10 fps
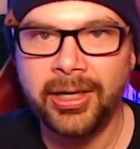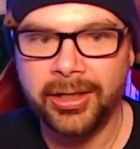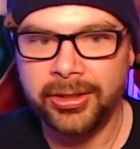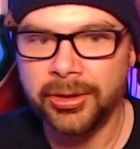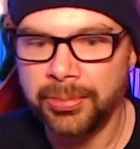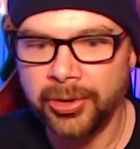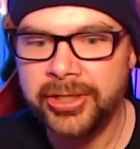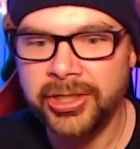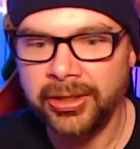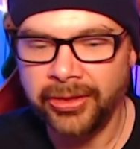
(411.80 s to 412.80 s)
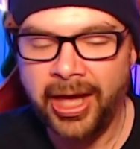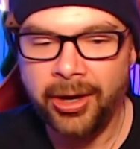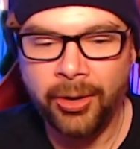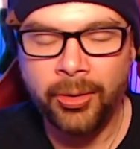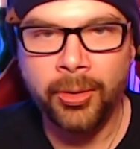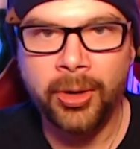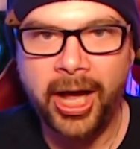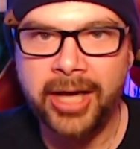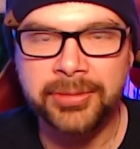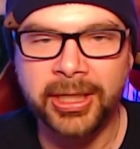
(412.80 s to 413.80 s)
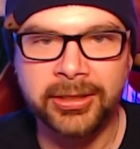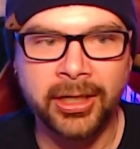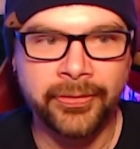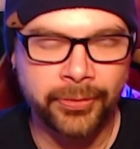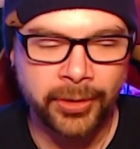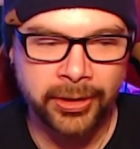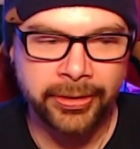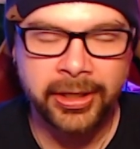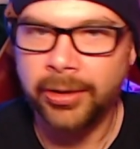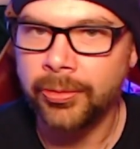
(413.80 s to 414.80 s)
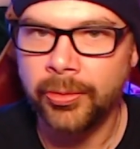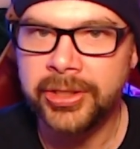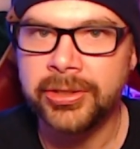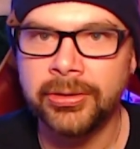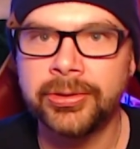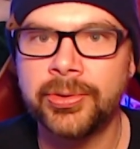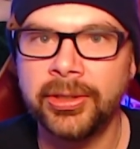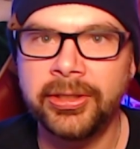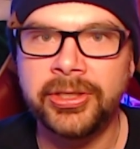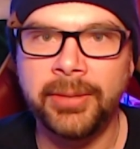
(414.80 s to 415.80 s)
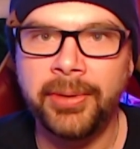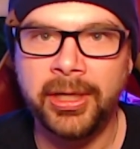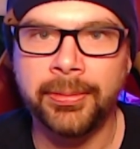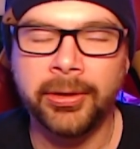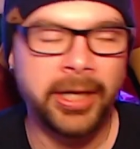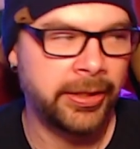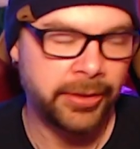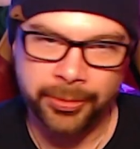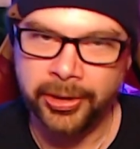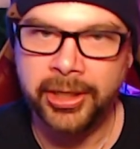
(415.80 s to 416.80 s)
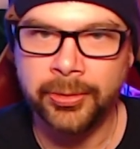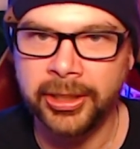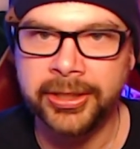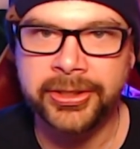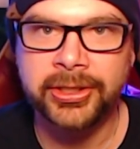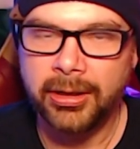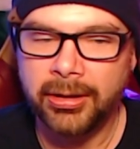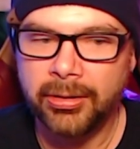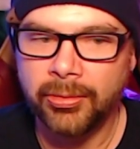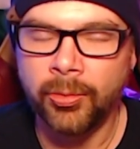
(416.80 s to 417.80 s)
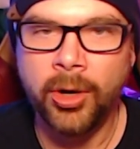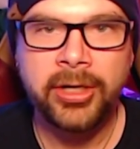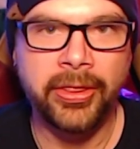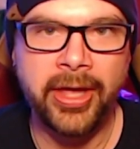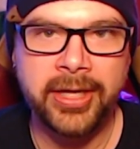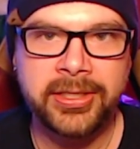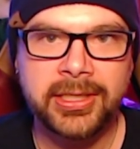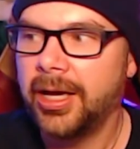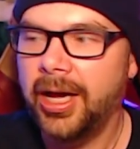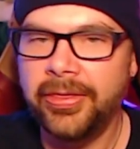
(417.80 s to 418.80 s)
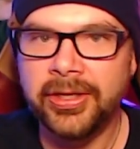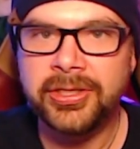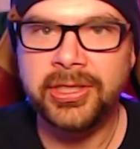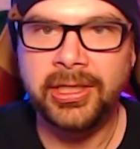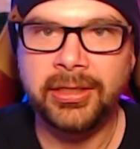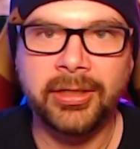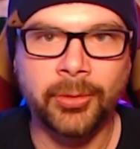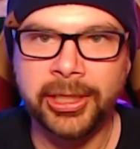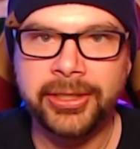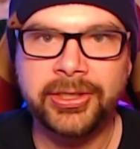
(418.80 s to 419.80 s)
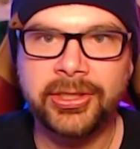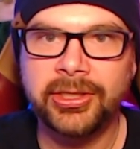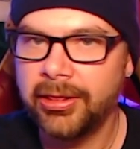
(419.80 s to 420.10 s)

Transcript: You're bridging that whole aspect of, well, the original trilogy people and the prequelists want this, and the sequelists